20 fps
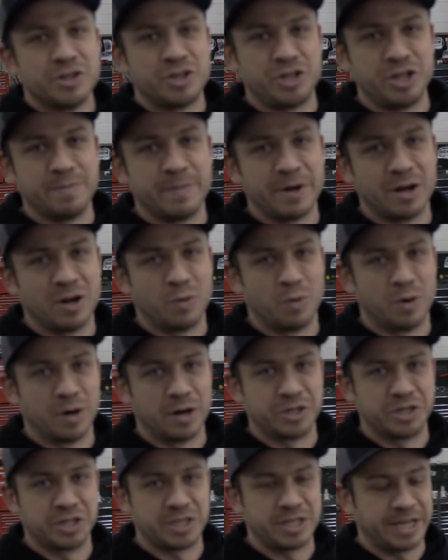sheet metal
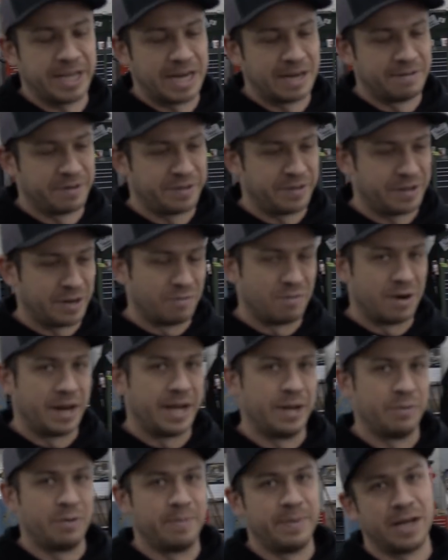work just to get everything
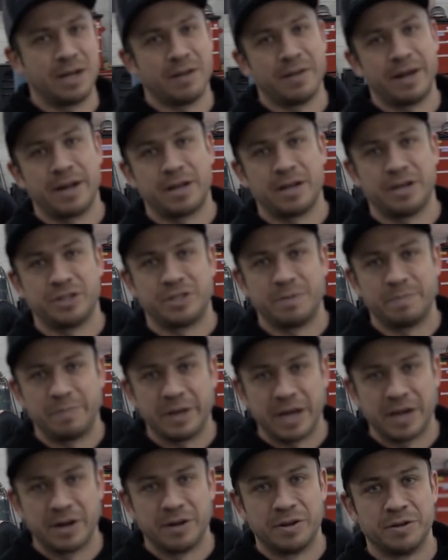right. We make a lot of custom
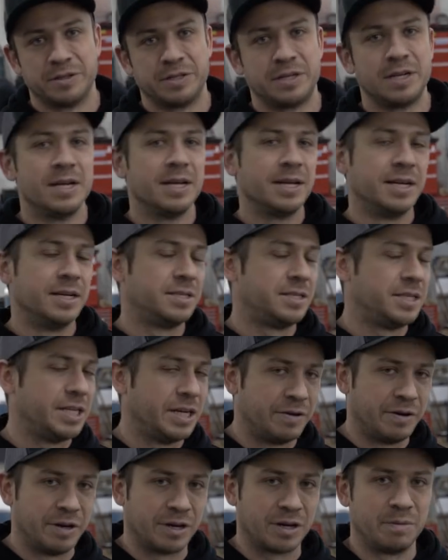panels,
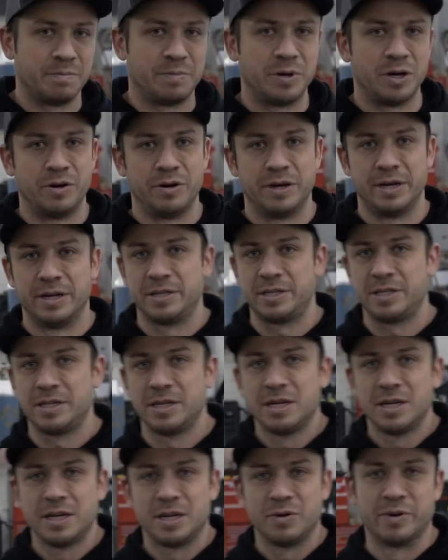interior components,
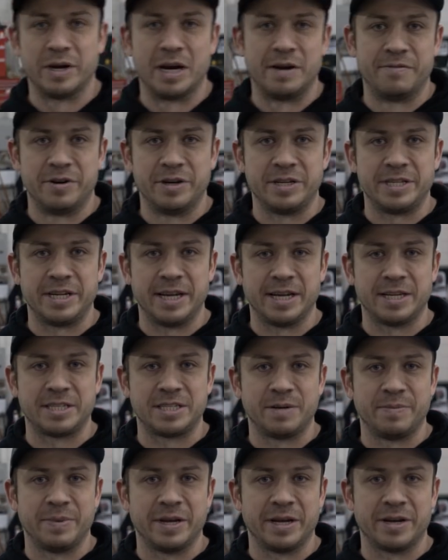whatever it takes
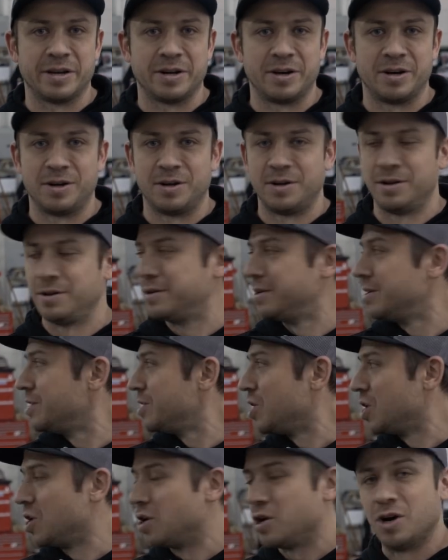to make it all
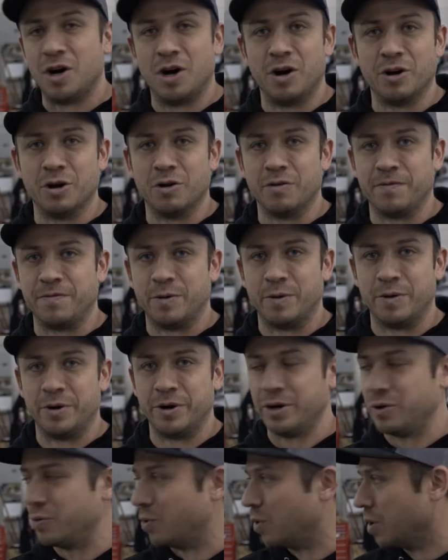go
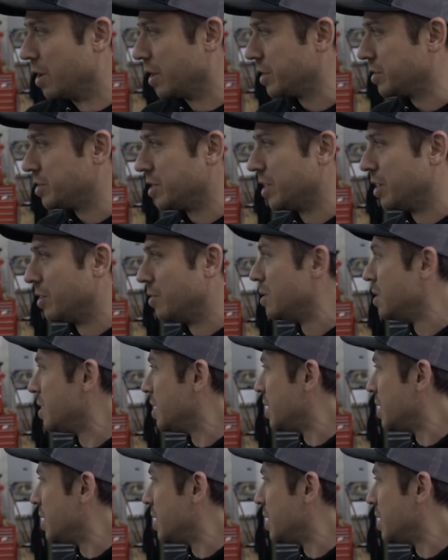forward and work. So